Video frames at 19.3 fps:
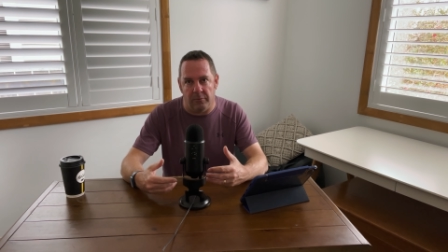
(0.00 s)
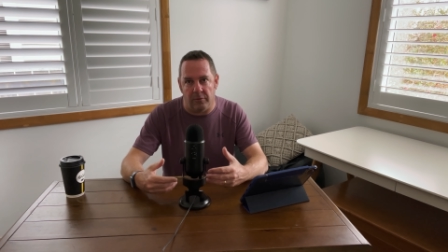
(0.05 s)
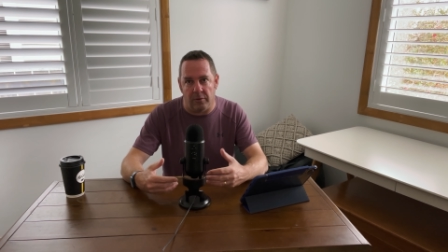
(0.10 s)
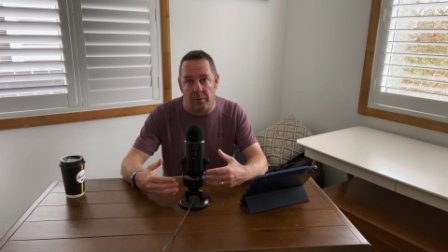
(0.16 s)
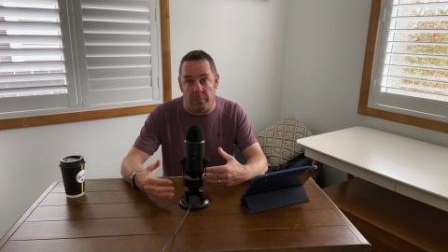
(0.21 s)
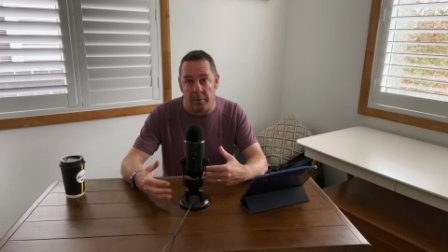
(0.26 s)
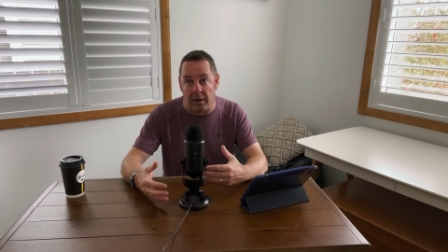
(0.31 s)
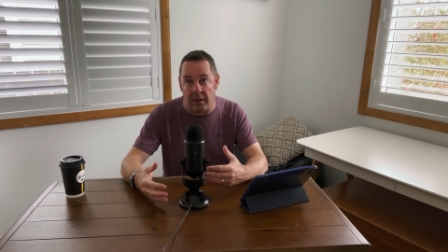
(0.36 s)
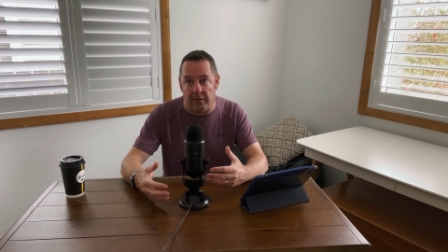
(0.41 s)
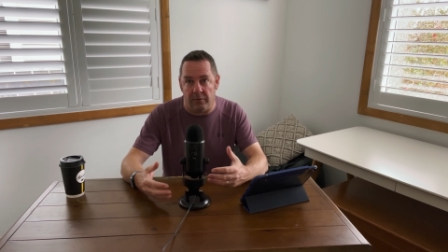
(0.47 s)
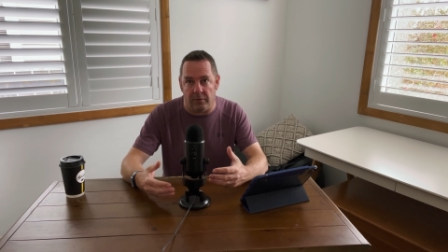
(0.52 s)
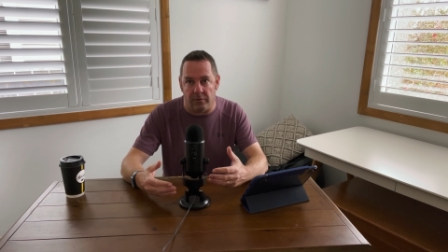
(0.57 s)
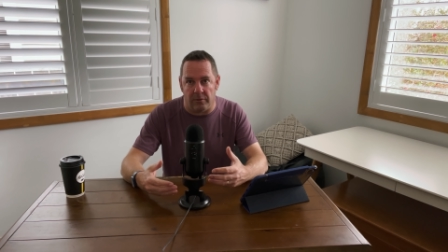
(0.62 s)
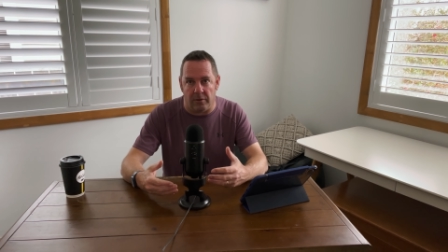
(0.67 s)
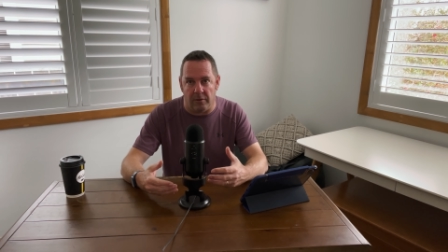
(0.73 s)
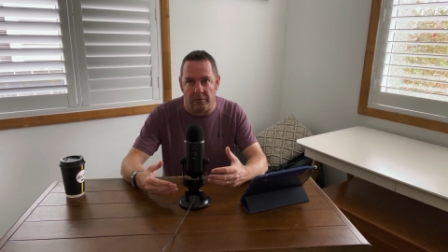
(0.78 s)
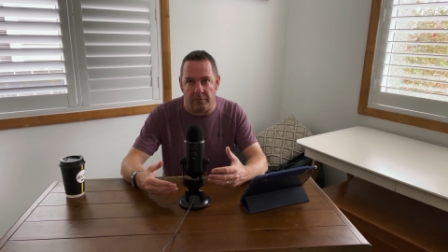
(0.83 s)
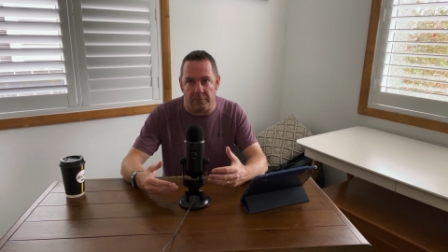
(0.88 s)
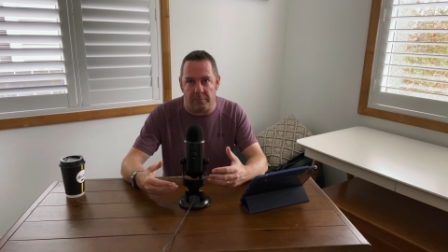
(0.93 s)
sort of places
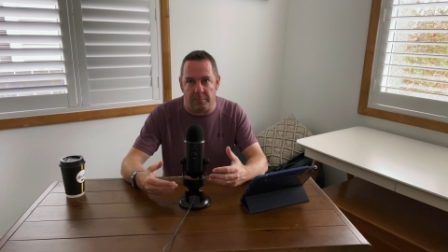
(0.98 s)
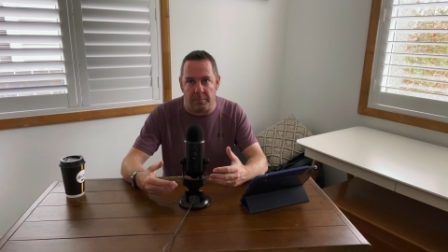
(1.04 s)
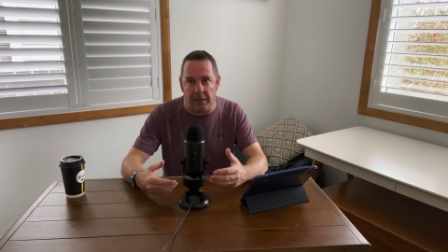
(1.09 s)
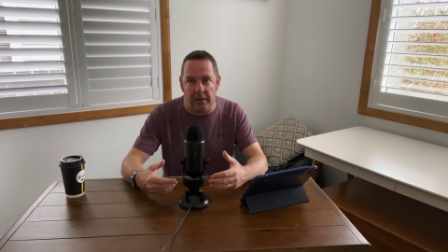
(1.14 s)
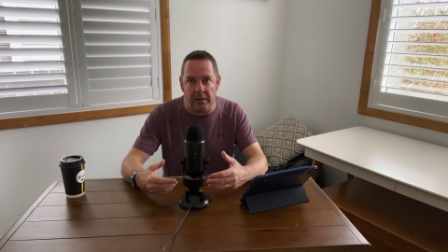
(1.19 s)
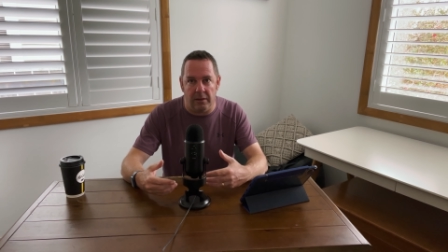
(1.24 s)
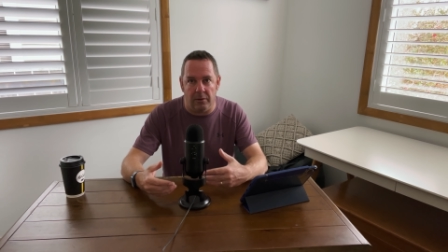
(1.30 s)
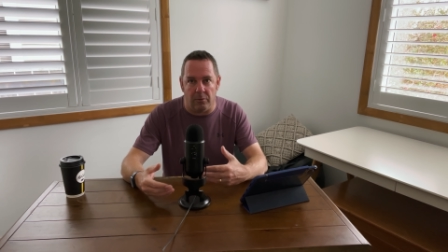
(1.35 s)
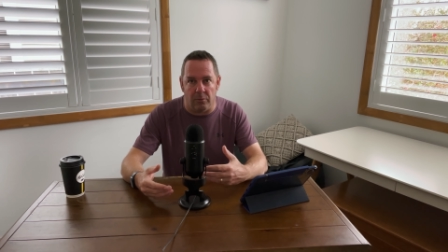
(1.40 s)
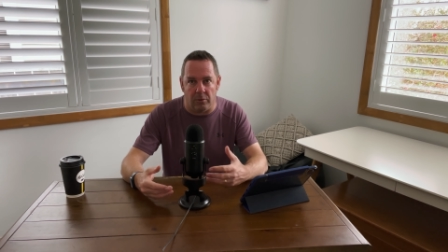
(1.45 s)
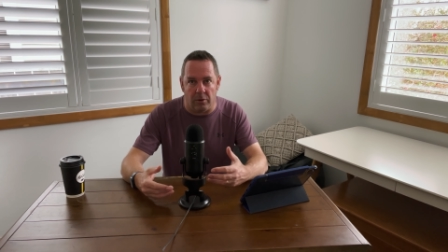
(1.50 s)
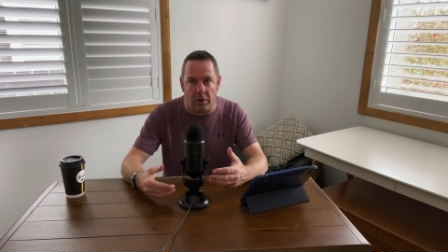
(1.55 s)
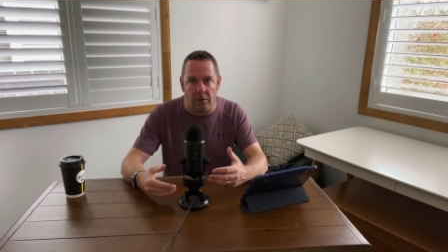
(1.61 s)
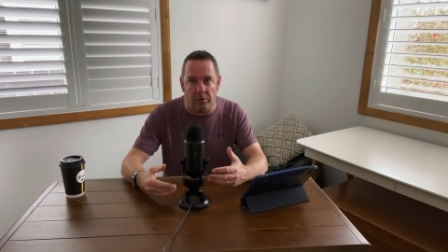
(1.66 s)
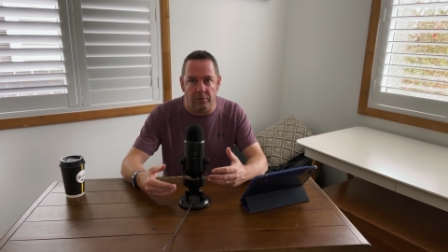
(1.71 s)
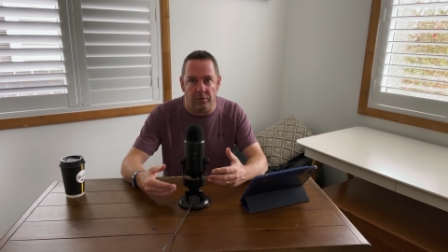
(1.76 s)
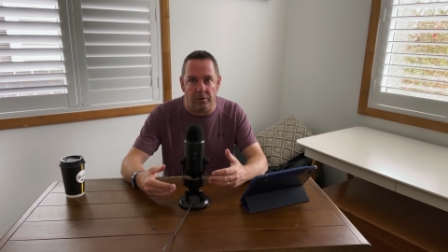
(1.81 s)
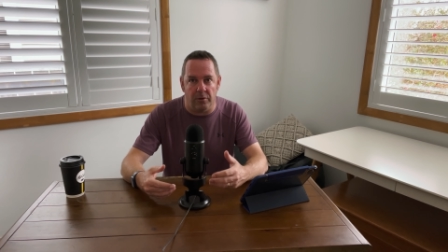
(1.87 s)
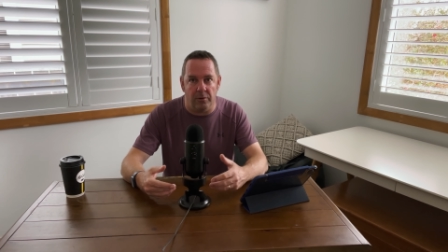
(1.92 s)
I've been or
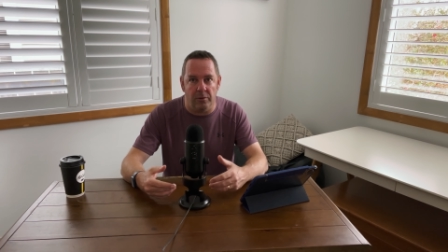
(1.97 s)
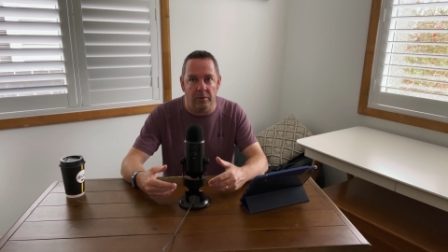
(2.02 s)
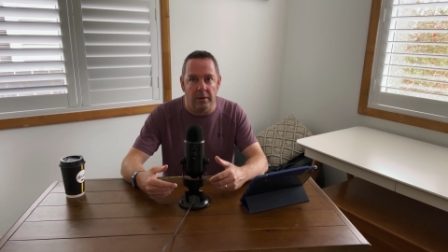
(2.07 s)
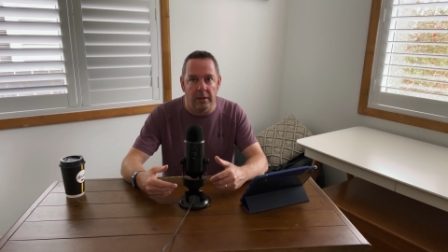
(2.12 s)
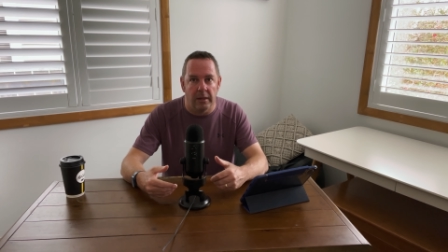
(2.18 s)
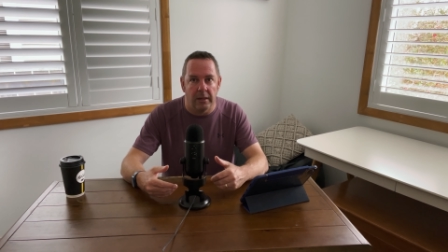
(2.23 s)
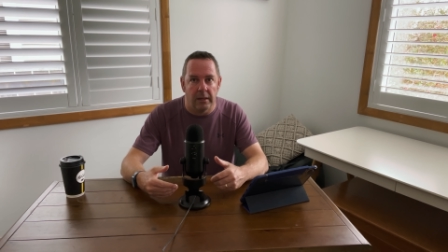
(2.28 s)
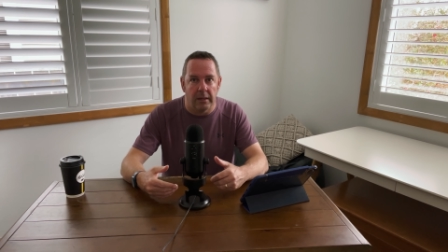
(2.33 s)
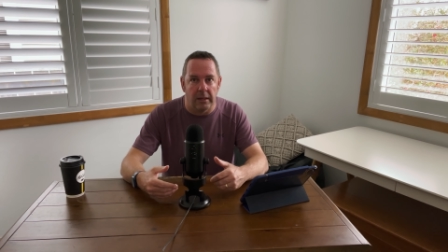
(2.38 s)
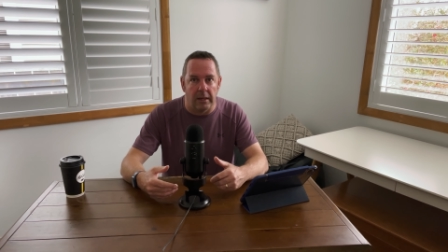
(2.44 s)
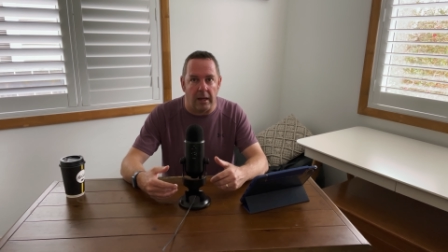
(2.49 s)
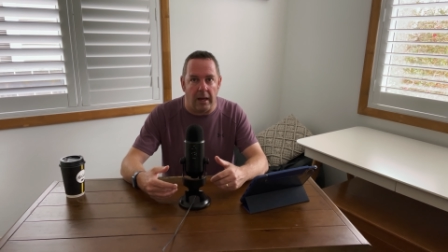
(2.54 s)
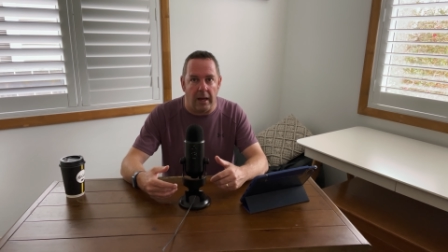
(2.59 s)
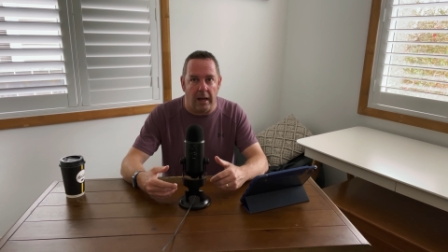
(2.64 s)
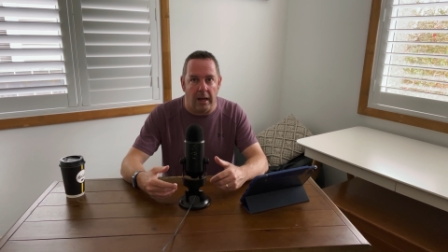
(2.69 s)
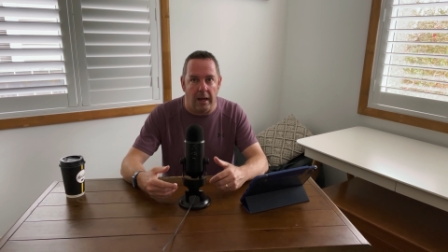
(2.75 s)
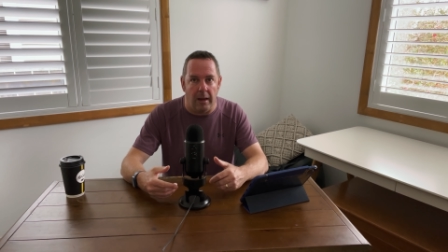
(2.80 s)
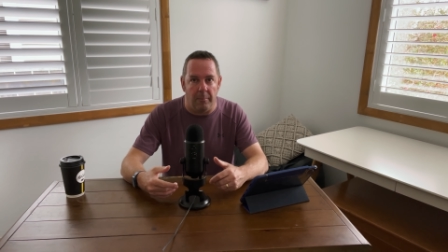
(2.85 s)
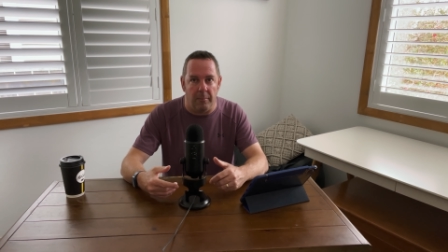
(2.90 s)
go to,
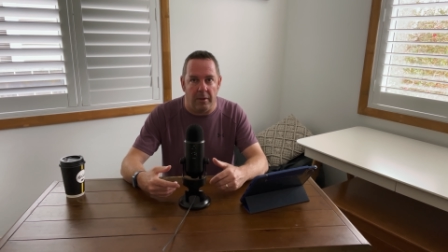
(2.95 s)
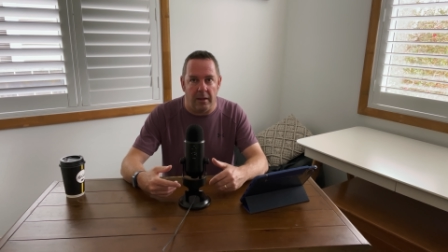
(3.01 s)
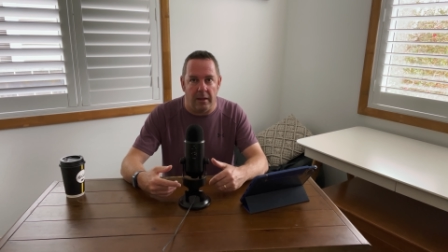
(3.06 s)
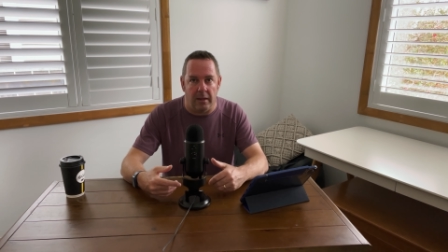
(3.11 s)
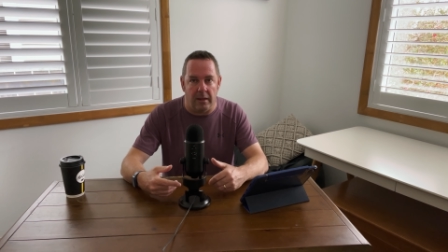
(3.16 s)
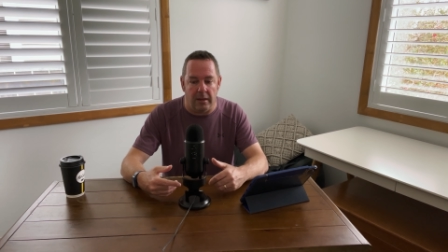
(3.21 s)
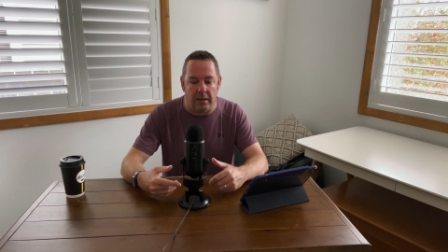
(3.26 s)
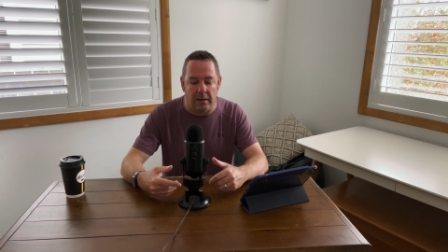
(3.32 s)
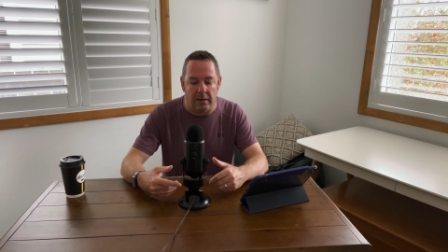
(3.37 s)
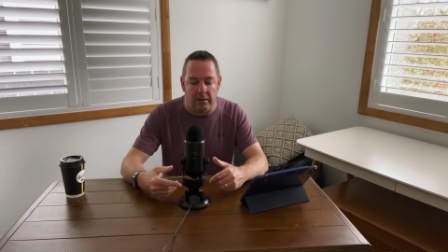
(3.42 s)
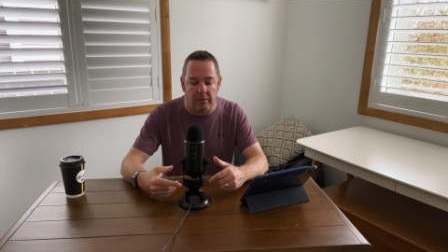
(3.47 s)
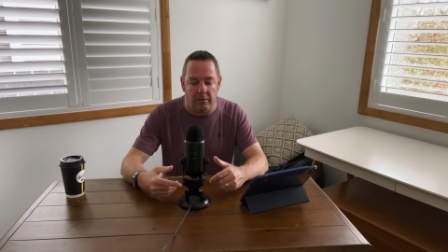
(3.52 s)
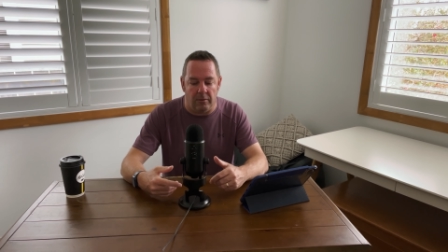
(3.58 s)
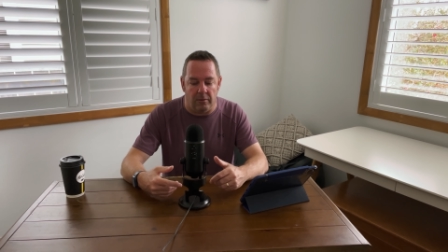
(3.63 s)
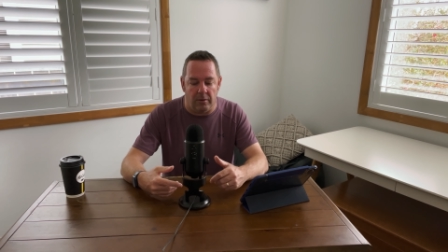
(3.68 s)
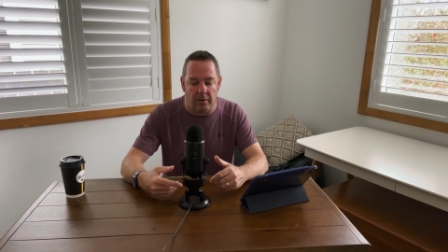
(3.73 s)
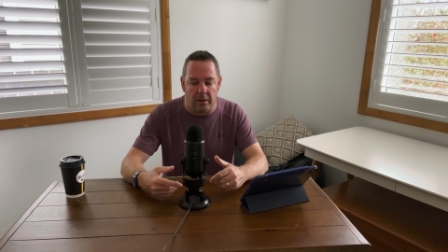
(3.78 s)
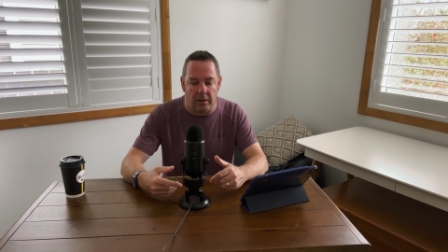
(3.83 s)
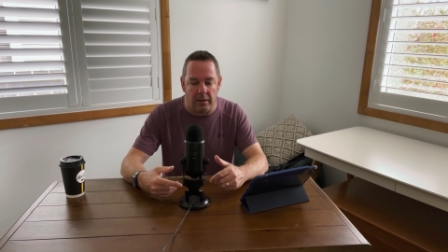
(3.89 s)

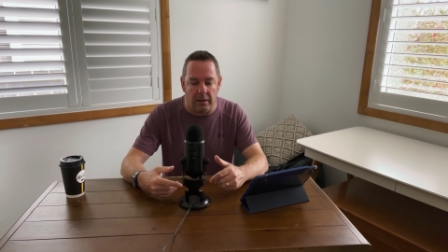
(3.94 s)
and